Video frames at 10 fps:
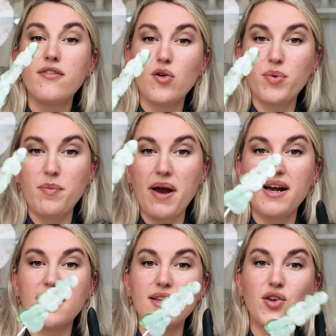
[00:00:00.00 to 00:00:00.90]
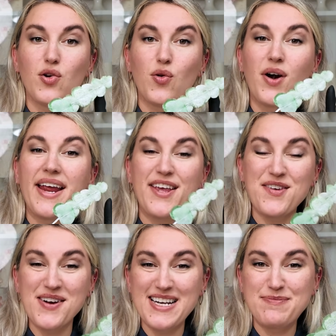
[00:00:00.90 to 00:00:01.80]
If you're preparing your
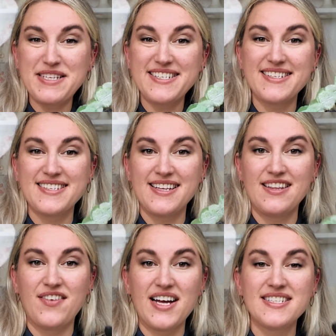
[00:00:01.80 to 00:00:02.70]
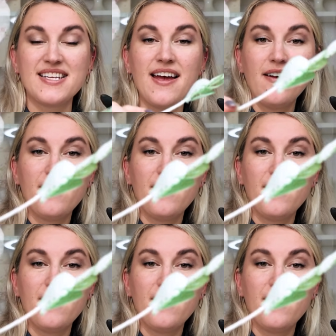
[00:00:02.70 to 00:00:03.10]
eucalyptuses in advance,